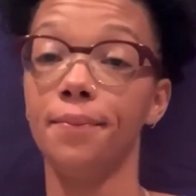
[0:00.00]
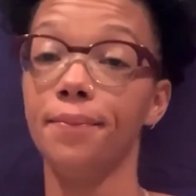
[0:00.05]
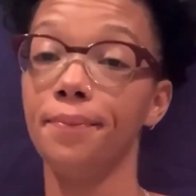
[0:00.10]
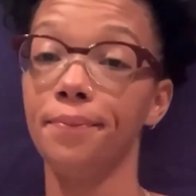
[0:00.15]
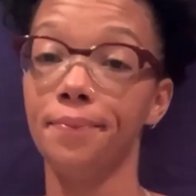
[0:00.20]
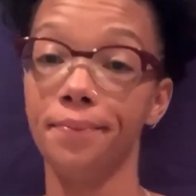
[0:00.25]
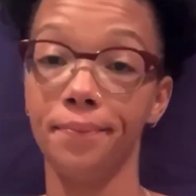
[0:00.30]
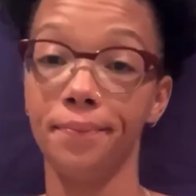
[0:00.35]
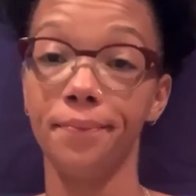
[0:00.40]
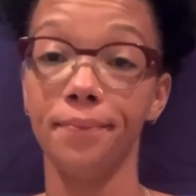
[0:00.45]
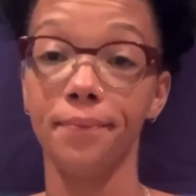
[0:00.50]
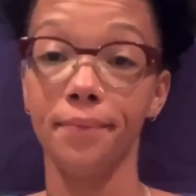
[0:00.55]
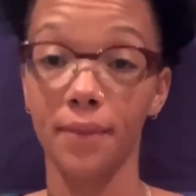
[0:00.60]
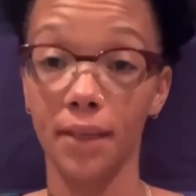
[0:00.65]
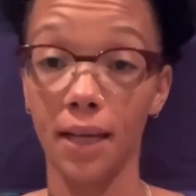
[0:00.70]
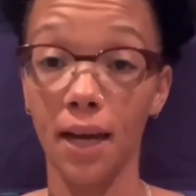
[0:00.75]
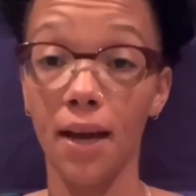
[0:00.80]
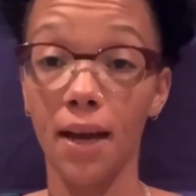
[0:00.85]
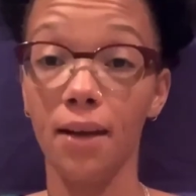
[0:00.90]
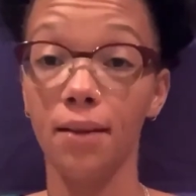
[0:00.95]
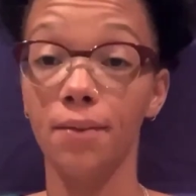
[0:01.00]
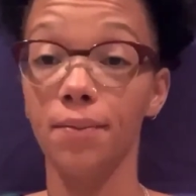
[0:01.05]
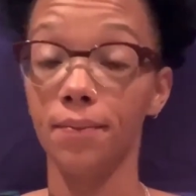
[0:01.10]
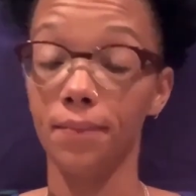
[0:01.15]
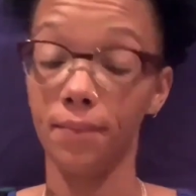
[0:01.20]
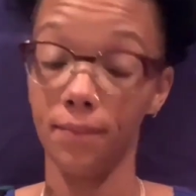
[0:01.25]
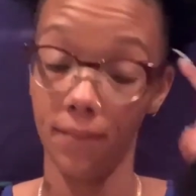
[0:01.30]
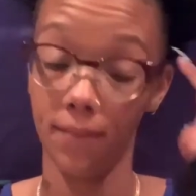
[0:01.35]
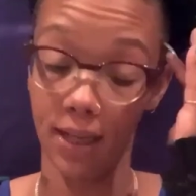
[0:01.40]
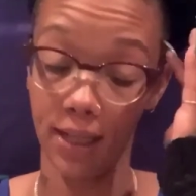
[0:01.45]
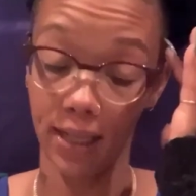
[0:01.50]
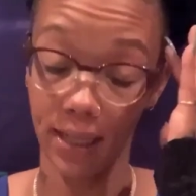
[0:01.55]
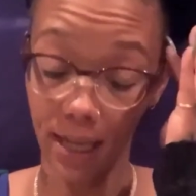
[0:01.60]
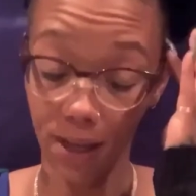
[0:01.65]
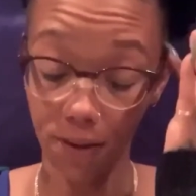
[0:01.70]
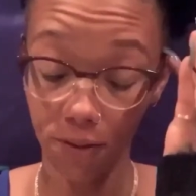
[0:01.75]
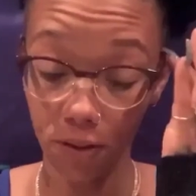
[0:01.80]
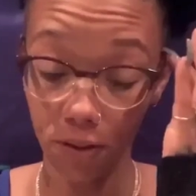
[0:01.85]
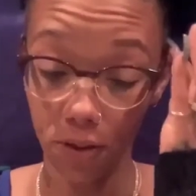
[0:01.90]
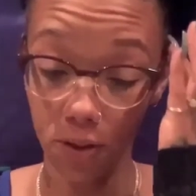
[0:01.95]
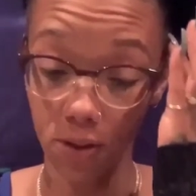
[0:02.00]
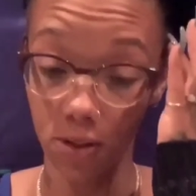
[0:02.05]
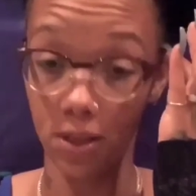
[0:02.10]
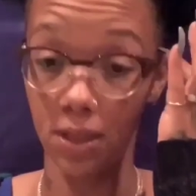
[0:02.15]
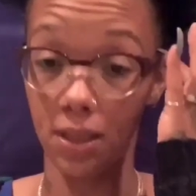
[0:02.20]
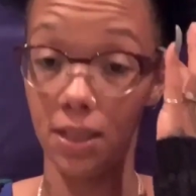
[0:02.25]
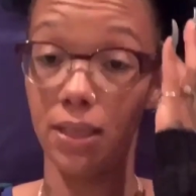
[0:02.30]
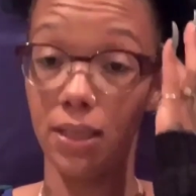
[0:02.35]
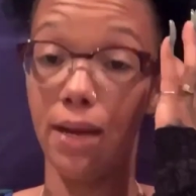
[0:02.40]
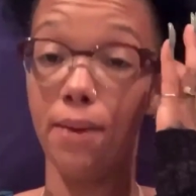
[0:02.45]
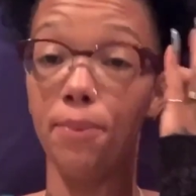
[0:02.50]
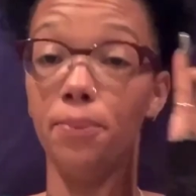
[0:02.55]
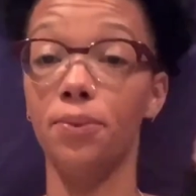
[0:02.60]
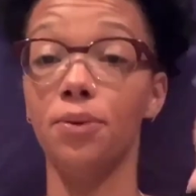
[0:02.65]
Okay? I gave you those examples.